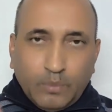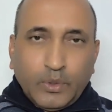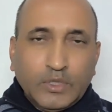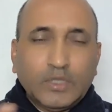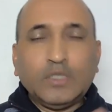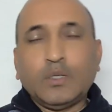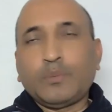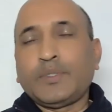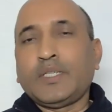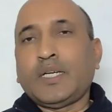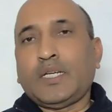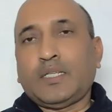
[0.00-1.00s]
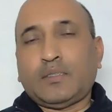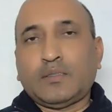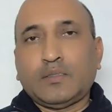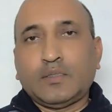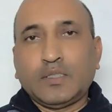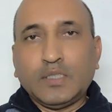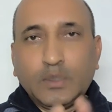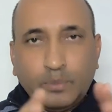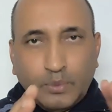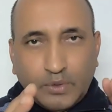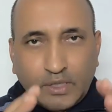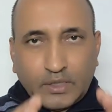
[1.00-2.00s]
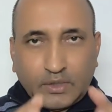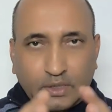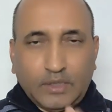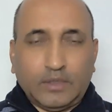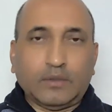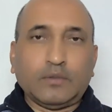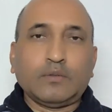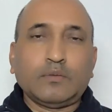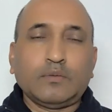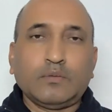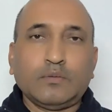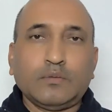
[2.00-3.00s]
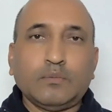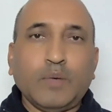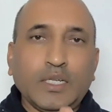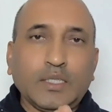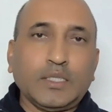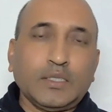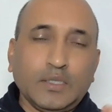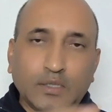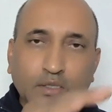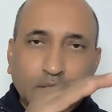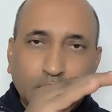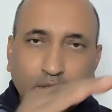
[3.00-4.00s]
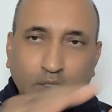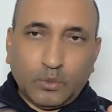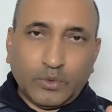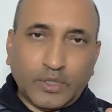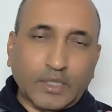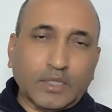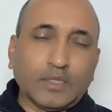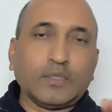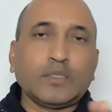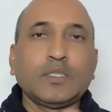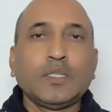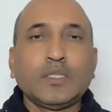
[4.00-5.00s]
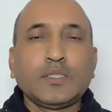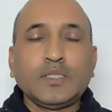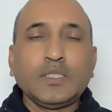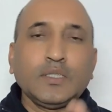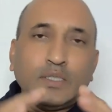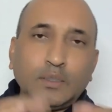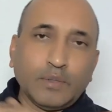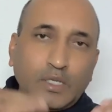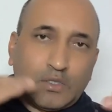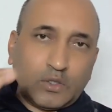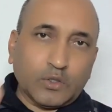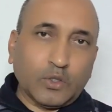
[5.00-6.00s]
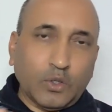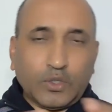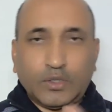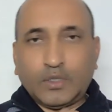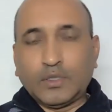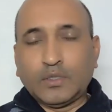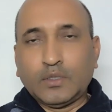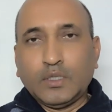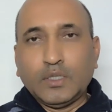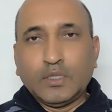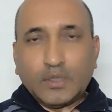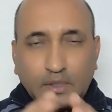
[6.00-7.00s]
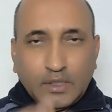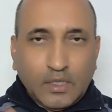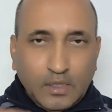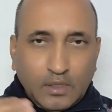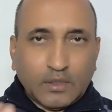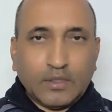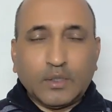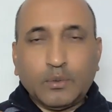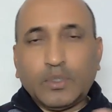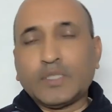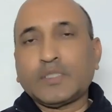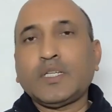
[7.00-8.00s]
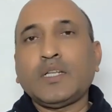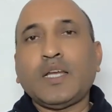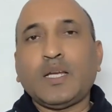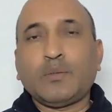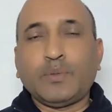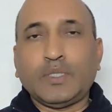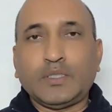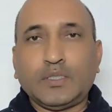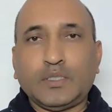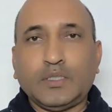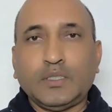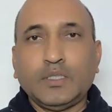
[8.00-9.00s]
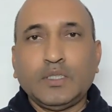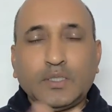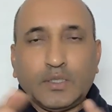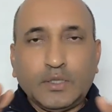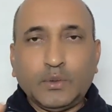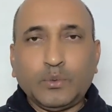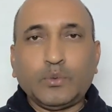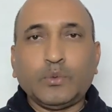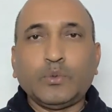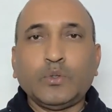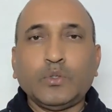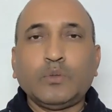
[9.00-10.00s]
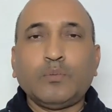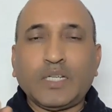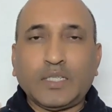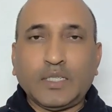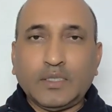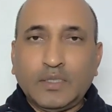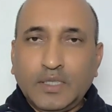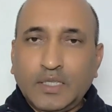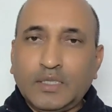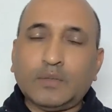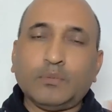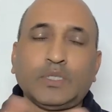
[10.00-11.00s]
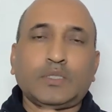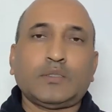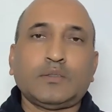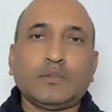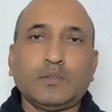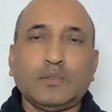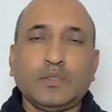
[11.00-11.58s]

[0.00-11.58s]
Opposite of that, if they think market is in downtrend, then they will short till reversal happens due to market dynamics.